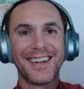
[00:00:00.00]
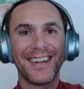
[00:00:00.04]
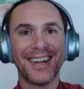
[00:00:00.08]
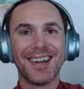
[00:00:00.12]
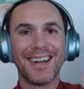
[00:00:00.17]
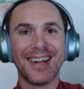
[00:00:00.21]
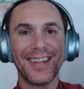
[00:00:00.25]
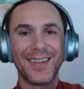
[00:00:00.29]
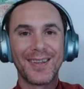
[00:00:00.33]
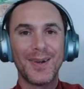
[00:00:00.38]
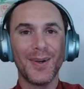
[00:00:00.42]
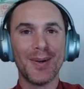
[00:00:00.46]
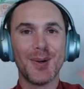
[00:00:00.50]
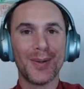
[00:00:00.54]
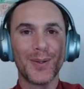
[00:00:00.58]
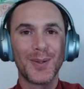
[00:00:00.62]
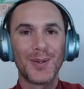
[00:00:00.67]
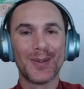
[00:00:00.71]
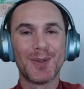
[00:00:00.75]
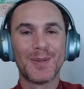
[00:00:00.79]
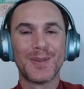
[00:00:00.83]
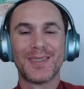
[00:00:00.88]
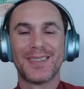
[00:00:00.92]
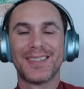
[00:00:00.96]

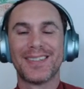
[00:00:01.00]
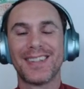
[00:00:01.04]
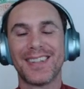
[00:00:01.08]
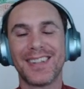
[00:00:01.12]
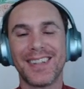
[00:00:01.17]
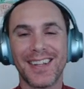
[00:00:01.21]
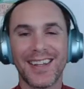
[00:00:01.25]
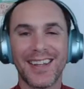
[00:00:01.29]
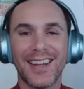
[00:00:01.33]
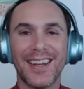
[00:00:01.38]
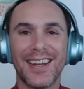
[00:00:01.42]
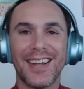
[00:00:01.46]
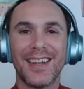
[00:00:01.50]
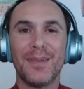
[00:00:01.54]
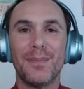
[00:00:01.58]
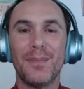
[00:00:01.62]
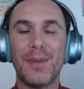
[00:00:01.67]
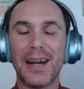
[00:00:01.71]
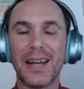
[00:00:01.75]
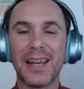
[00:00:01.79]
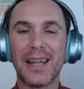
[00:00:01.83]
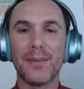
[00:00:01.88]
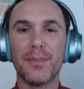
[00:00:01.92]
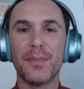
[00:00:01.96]
Hello, my
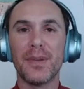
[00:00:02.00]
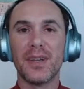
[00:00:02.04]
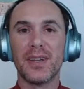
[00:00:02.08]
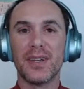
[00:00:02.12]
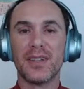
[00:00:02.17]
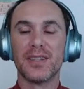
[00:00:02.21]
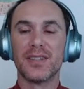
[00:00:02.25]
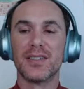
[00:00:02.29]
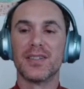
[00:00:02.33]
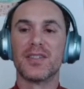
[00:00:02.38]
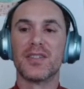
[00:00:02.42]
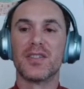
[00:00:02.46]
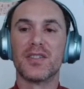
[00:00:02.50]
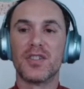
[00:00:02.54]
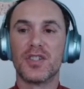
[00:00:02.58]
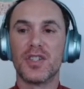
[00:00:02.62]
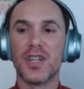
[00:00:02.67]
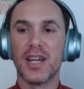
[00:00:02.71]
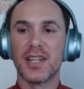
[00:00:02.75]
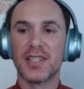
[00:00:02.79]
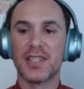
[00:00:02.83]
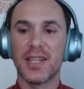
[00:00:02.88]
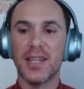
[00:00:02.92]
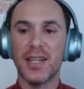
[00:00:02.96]
name is
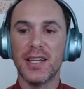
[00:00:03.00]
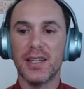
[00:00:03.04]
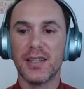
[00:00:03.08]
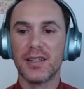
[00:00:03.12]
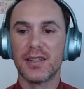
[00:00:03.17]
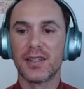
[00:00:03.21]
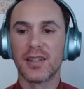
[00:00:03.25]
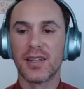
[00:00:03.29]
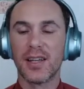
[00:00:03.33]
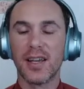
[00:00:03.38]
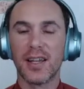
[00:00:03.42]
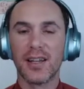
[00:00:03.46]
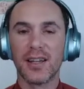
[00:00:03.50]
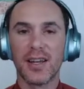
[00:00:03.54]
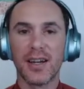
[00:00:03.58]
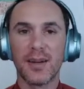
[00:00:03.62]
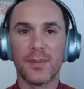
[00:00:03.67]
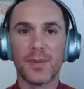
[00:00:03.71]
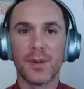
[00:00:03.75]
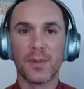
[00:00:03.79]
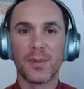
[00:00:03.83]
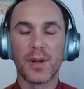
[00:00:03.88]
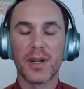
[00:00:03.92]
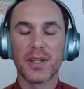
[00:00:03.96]
Jesse, and I'm
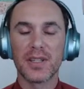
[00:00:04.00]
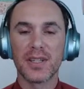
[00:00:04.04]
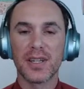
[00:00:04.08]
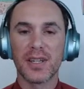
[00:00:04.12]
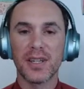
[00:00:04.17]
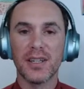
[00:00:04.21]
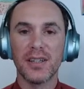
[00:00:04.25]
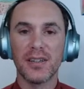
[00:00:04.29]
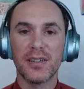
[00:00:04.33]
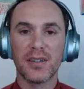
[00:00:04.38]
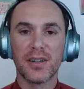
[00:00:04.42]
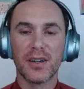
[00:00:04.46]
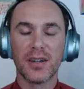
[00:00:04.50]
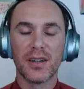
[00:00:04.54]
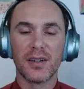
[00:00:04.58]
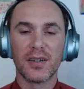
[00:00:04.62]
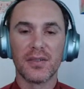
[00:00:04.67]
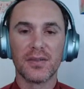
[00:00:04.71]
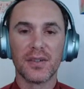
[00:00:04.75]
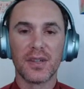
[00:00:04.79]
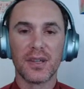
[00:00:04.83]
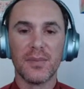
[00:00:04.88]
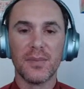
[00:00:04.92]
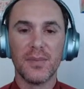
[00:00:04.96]
the president of
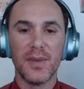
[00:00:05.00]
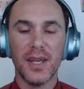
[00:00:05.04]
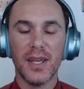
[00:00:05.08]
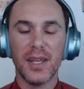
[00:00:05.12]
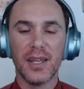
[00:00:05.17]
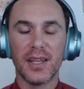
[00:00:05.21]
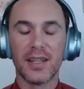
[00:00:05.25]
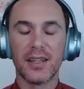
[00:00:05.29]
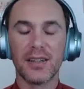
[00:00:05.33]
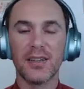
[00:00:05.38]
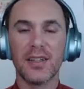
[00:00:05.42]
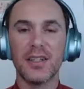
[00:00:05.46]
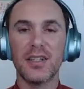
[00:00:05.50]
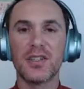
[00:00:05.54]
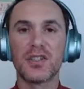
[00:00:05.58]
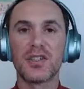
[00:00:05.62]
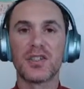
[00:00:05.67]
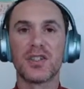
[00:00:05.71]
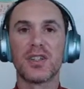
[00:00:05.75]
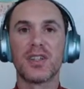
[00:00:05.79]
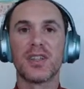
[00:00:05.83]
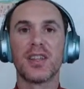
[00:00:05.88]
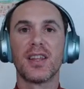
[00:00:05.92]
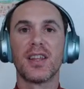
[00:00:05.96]
Emit English,
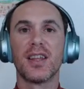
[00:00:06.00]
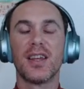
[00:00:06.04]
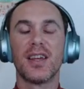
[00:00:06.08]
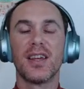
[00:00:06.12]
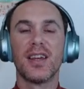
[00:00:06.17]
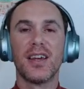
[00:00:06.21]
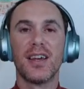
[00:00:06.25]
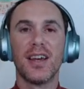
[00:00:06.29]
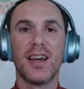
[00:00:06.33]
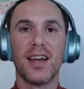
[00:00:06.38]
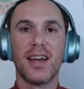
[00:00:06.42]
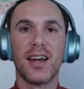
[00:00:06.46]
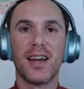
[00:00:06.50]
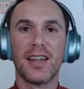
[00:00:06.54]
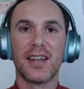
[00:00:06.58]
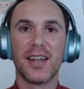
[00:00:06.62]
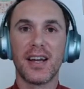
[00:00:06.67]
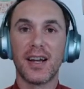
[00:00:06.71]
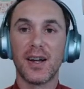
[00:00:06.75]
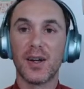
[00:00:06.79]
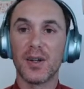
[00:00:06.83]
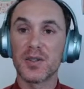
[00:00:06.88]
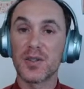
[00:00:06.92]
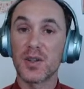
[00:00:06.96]
and I
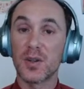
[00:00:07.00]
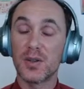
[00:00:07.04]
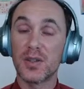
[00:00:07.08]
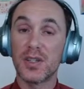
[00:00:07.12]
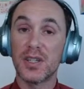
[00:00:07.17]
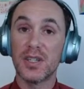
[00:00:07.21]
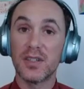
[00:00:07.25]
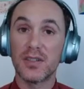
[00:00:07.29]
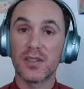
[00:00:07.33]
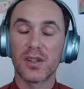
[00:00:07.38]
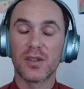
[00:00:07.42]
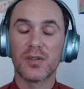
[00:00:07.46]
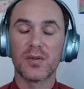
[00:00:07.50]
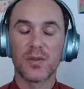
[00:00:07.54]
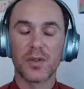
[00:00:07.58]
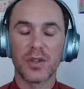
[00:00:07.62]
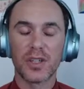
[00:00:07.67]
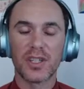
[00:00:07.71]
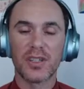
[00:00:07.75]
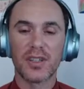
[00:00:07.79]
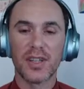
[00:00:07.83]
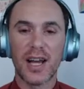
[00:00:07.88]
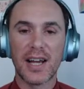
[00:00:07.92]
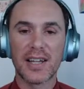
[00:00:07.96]
also teach our free
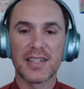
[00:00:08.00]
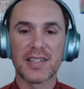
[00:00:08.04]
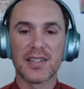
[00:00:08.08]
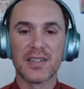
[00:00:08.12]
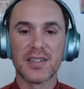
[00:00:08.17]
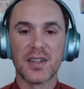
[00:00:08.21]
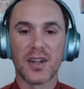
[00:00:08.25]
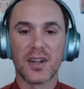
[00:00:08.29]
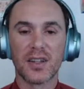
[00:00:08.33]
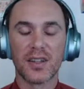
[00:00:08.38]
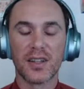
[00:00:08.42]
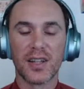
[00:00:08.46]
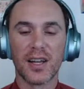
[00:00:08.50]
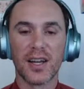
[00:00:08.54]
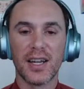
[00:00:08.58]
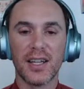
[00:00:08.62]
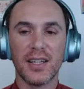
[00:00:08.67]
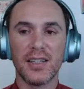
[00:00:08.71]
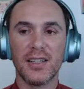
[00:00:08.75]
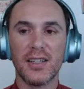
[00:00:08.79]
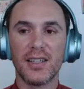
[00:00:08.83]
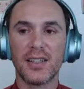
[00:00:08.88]
classes online.